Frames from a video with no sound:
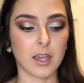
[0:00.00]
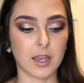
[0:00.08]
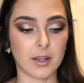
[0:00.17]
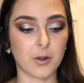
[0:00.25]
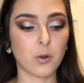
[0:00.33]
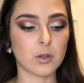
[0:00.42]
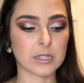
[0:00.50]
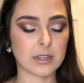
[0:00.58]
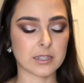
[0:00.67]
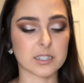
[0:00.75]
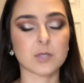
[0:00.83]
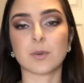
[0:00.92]
and holy,
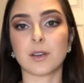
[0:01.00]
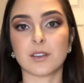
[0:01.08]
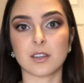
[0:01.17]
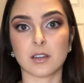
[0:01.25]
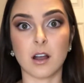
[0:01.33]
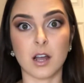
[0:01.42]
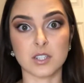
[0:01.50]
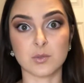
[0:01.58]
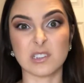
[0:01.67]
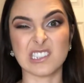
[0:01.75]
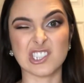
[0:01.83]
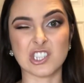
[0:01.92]
this is where the cost
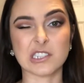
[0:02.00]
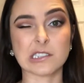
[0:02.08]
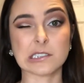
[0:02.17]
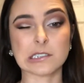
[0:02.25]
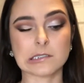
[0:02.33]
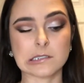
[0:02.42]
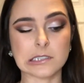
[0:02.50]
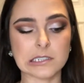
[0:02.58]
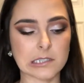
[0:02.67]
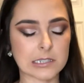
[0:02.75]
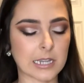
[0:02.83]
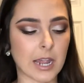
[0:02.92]
really just
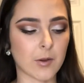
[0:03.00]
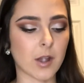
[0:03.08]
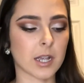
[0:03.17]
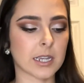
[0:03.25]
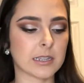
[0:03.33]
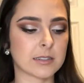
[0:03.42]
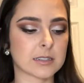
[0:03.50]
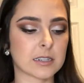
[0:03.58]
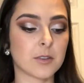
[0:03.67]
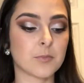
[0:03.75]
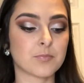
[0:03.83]
skyrockets.